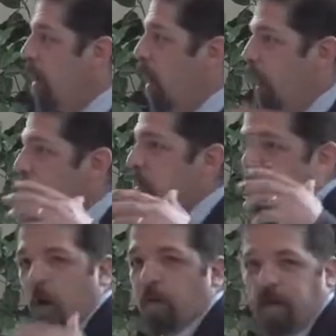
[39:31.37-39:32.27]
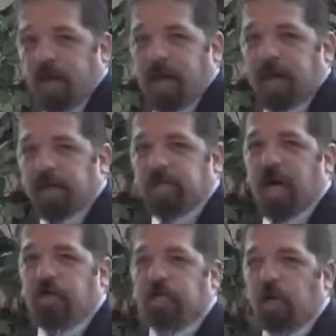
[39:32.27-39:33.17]
Over and over again, he
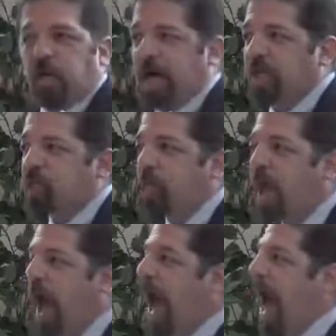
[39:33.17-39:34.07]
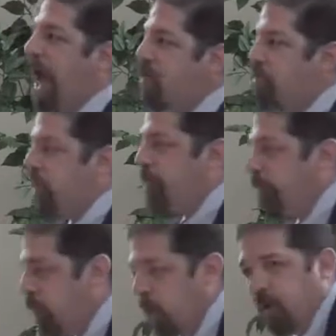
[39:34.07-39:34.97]
cites the Old Testament as the
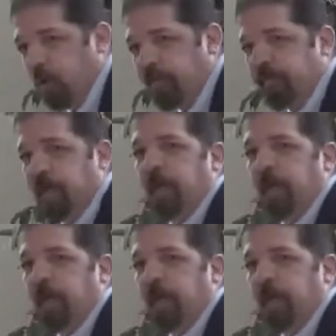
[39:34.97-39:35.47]
proof,